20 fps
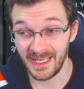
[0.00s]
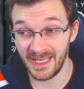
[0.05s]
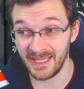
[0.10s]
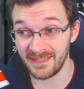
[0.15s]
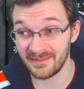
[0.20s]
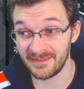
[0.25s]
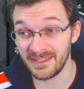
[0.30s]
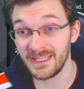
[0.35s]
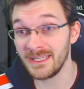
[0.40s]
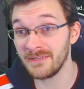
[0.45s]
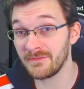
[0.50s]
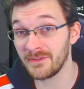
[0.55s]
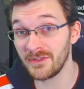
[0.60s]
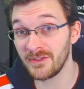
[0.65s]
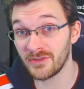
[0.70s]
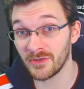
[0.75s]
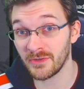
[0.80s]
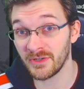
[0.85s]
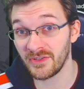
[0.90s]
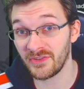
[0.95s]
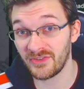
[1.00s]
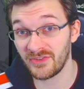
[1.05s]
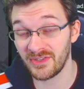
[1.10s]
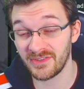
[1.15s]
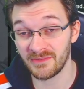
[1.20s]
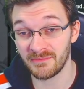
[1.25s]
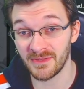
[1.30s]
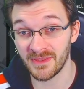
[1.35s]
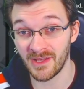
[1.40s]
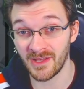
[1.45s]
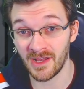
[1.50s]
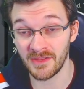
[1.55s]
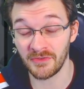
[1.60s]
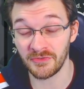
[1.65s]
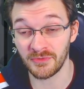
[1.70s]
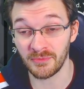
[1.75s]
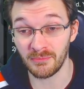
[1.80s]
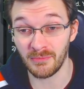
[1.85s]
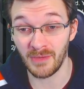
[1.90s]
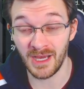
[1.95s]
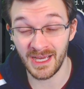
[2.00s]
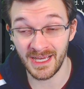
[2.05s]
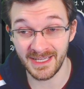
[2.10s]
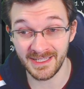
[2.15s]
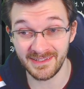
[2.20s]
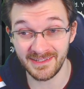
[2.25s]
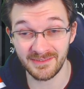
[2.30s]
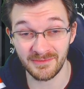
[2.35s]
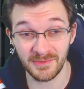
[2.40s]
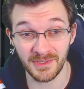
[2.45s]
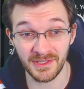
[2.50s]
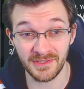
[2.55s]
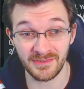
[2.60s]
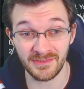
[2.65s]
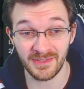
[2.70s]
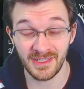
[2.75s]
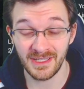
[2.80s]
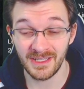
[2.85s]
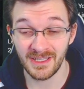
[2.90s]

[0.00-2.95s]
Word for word: as the inventory system with all those mods was